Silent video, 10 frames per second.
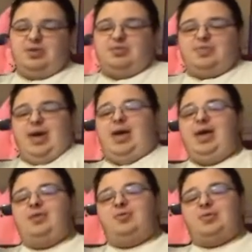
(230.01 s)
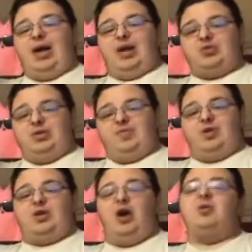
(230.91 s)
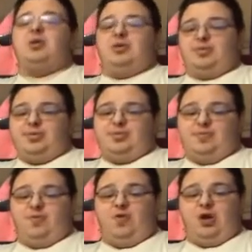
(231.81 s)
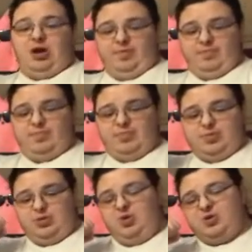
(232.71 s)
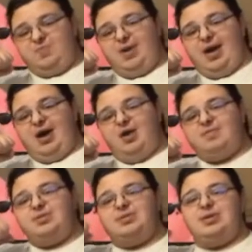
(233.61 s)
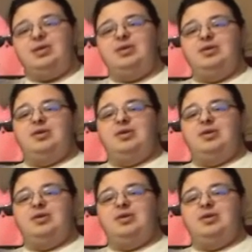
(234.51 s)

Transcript: then there's actually different colors for USB-A, obviously,